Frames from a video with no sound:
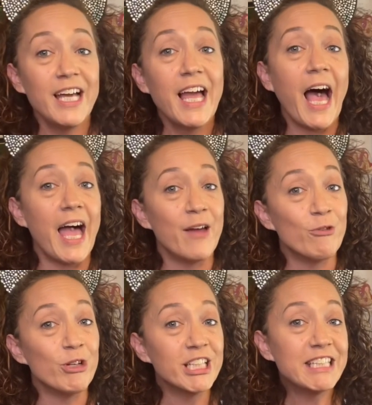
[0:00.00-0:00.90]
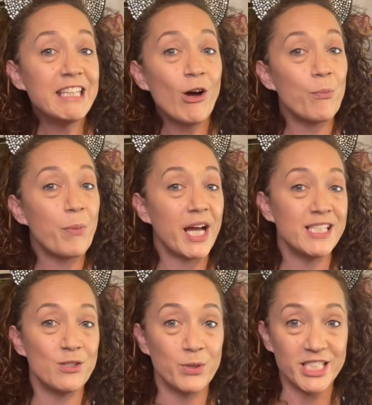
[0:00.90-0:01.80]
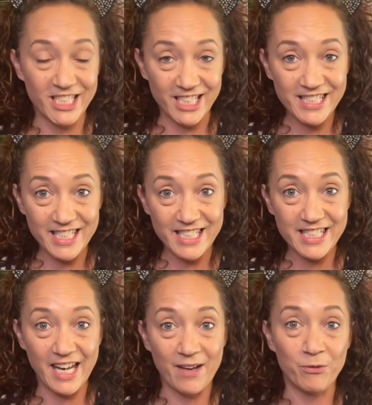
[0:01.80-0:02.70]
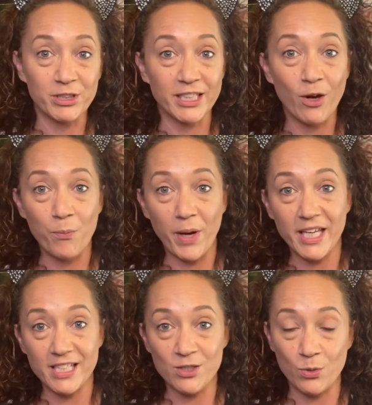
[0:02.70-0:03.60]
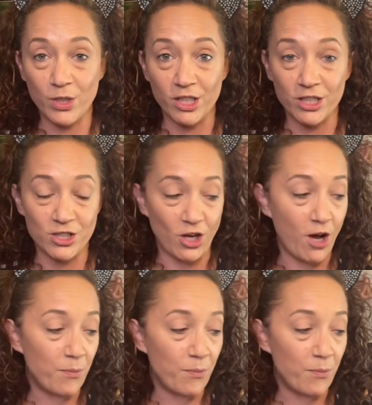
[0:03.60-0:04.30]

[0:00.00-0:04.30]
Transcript: I really hope I do it justice and I really hope I can do a good job.